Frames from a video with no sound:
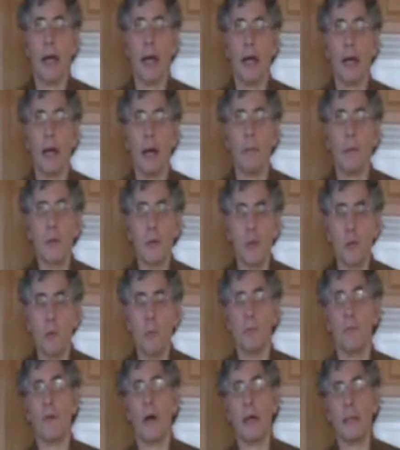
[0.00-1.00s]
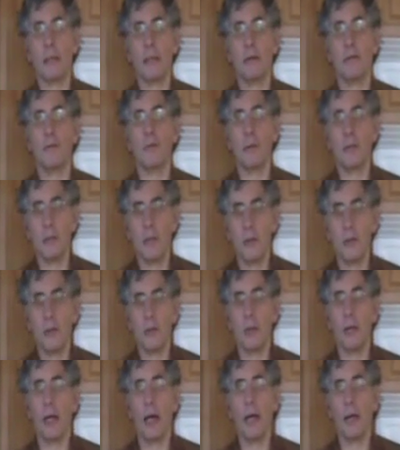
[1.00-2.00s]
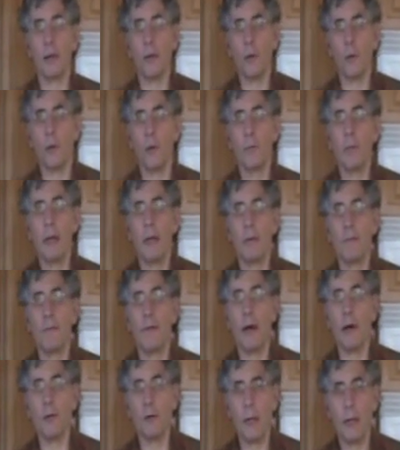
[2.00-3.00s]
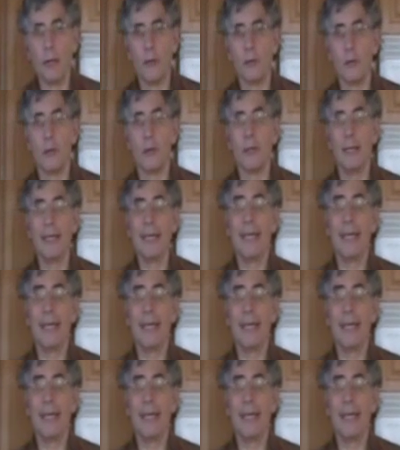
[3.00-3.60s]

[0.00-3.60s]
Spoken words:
and I'm the supervising physician at Uramed Foundation